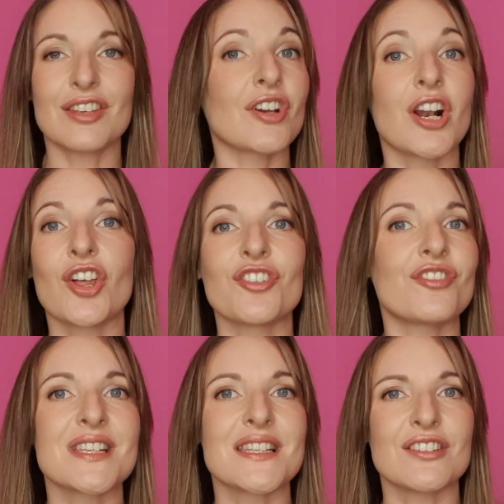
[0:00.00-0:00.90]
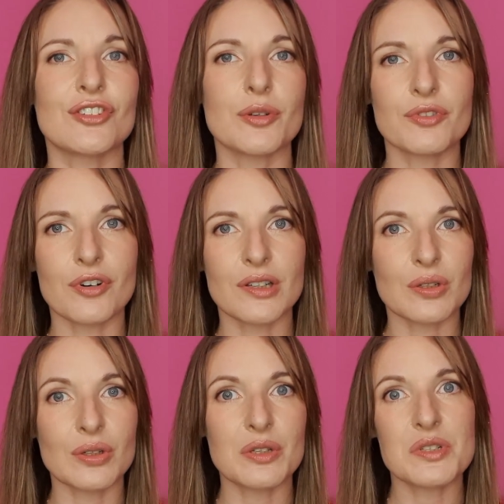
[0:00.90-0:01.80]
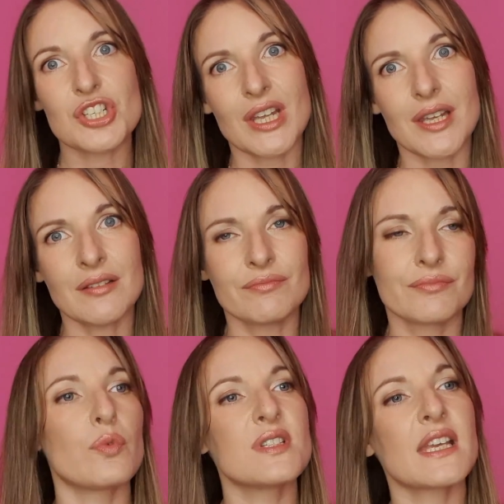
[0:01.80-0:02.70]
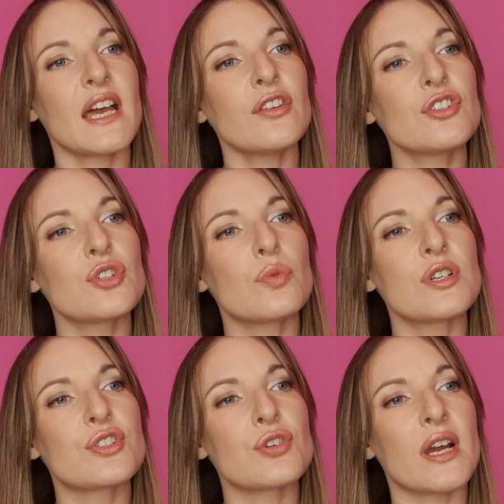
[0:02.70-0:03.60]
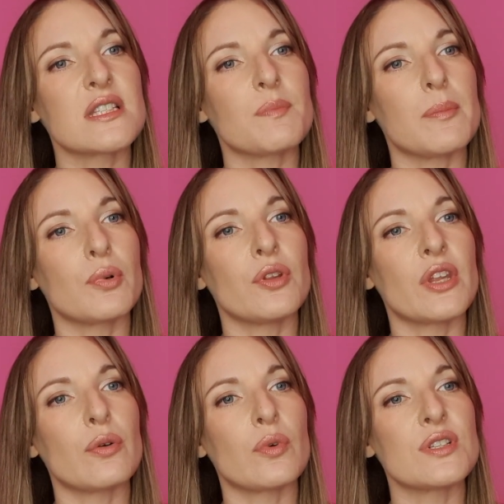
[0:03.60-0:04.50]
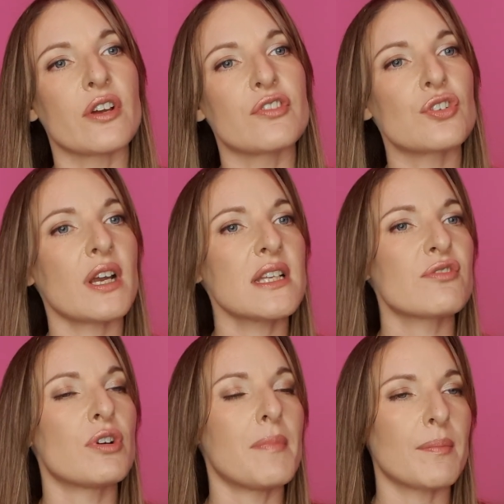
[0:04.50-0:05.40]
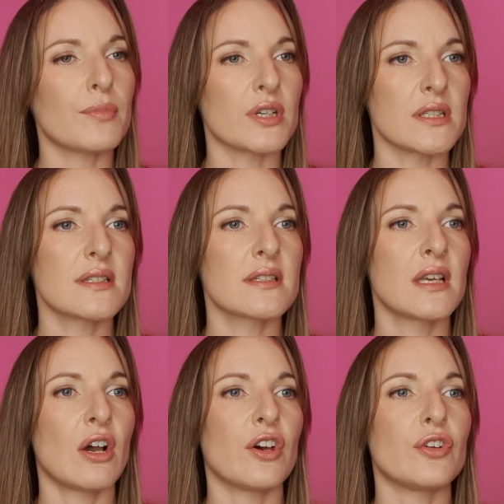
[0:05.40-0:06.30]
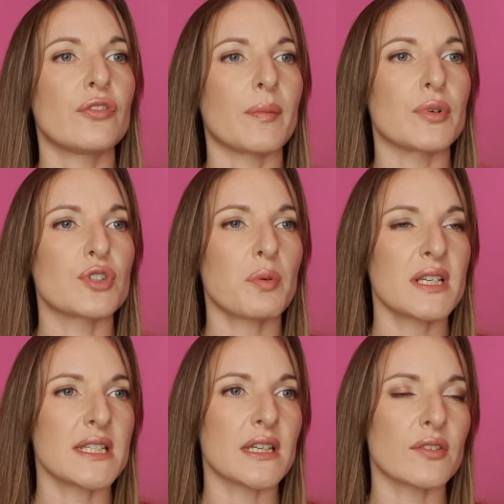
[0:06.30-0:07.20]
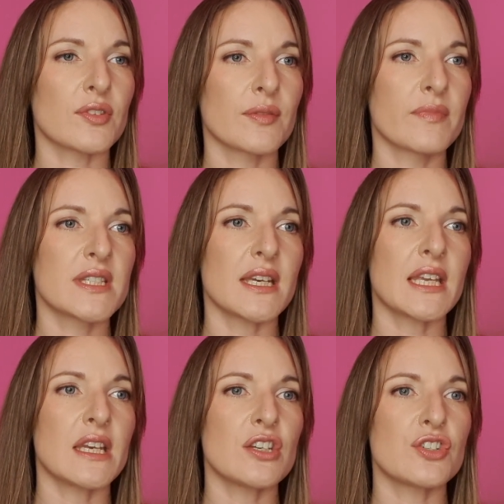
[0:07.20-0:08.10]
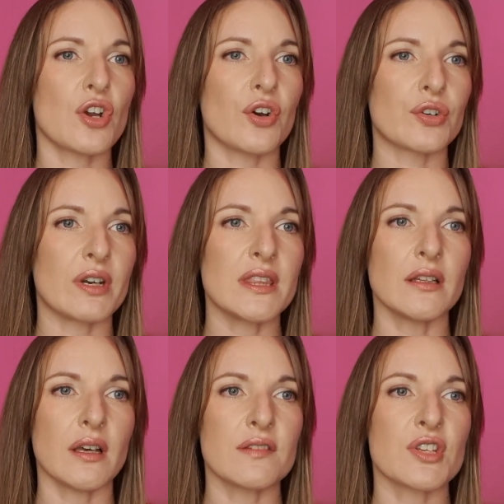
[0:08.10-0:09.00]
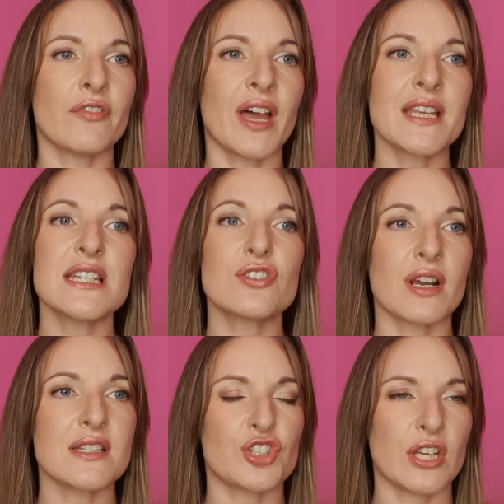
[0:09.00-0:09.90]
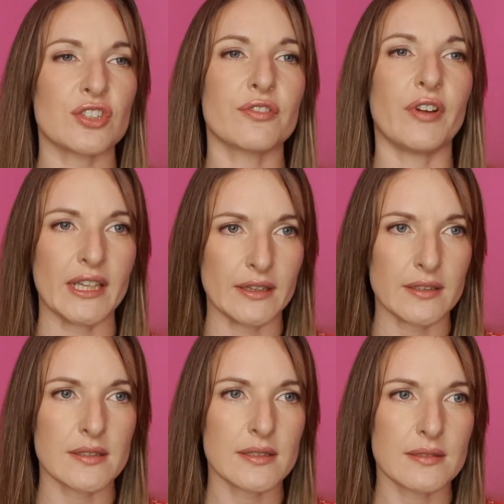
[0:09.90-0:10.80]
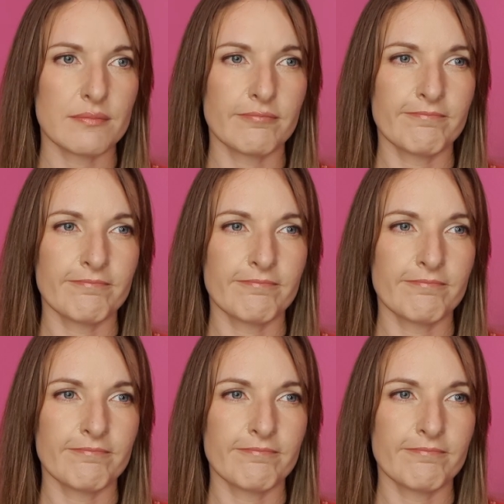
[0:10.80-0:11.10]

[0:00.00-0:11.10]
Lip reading: you've got a lot of fixing to do before I'll call you a she, was gathered towards trans people that was of a trans remembrance on November 20th, dedicated to honoring the lives of anti-transgender violence.